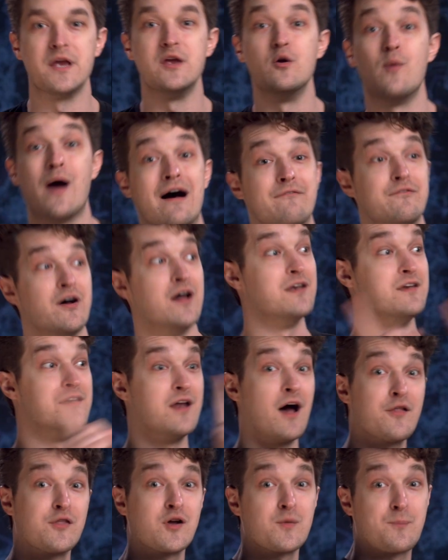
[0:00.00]
but you have
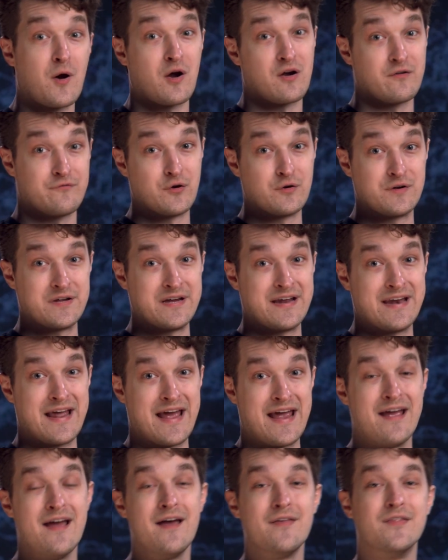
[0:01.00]
another part of your
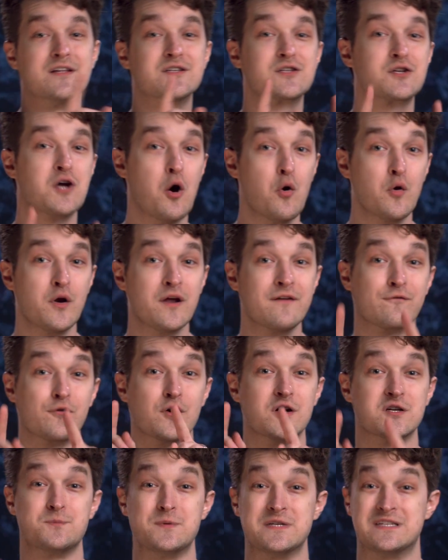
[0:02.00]
DNA that's coding
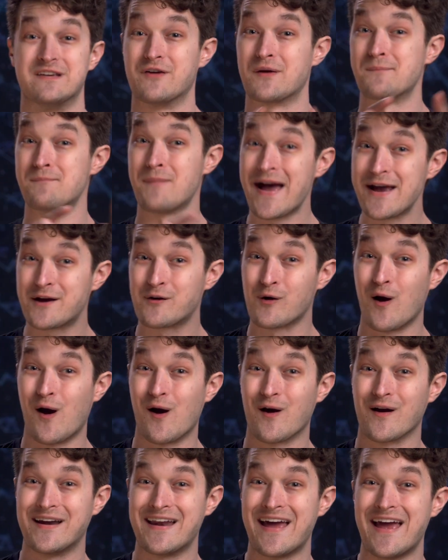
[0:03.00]
for a specific
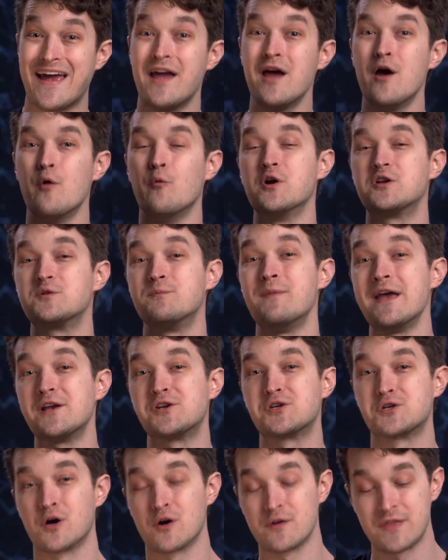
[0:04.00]
microRNA which
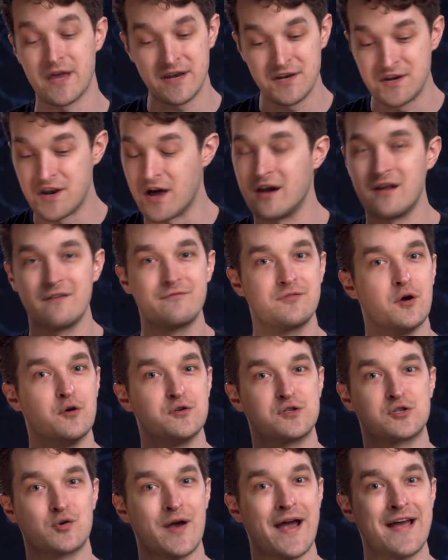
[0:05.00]
makes sure that none of
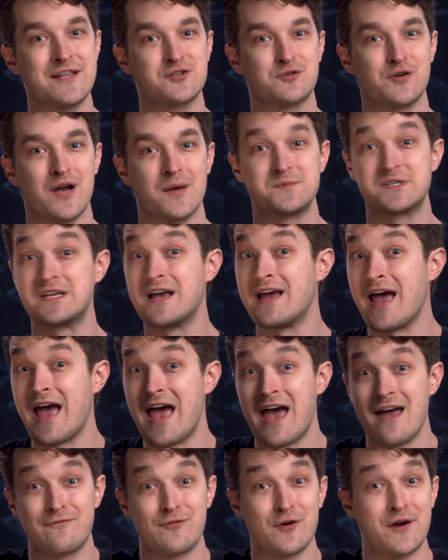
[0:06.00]
those transcripts
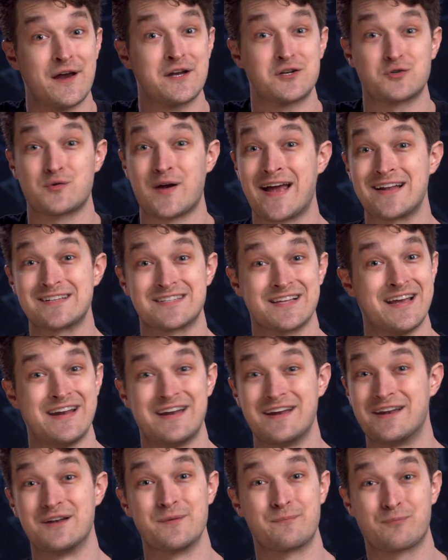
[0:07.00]
ever get
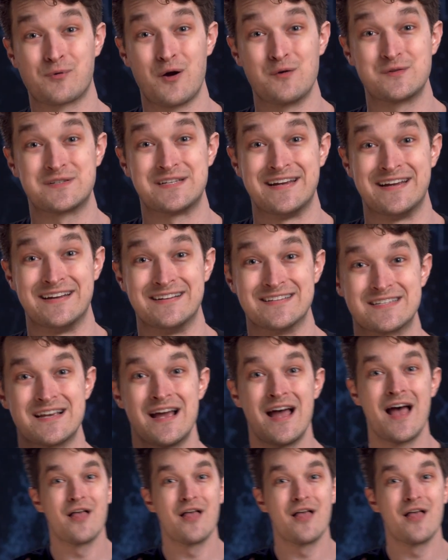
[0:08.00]
translated into proteins.